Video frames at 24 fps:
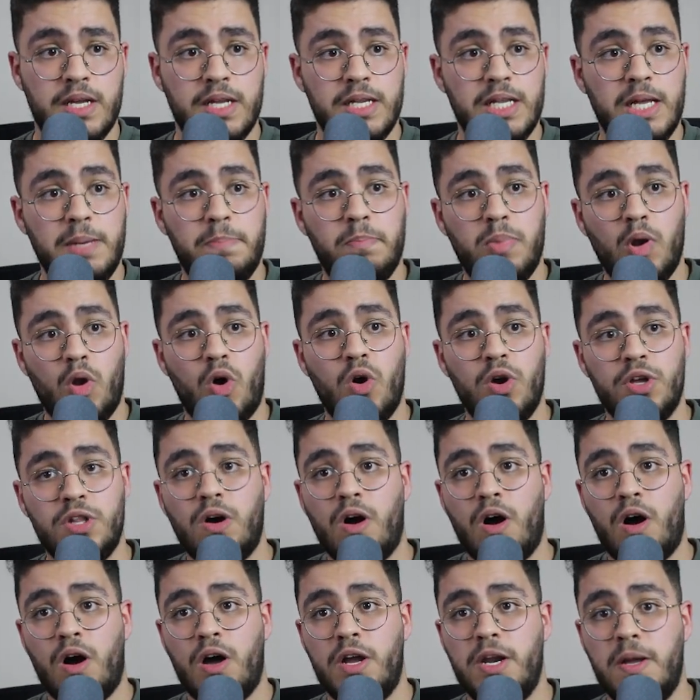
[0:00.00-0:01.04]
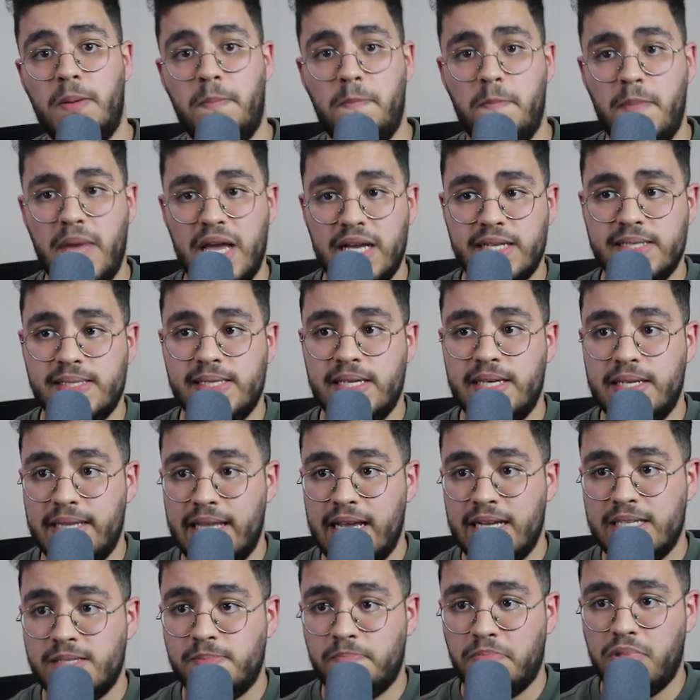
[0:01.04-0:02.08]
deployed on Mexi
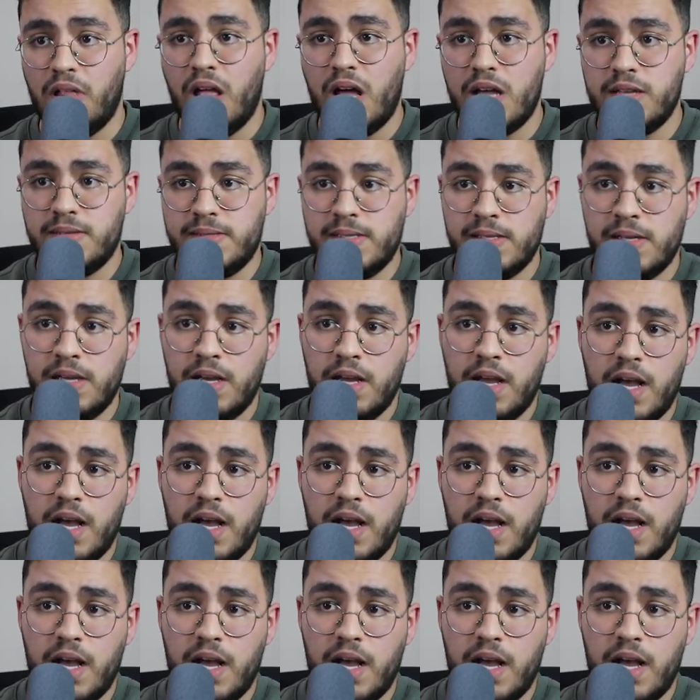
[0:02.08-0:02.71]
Dex Plus.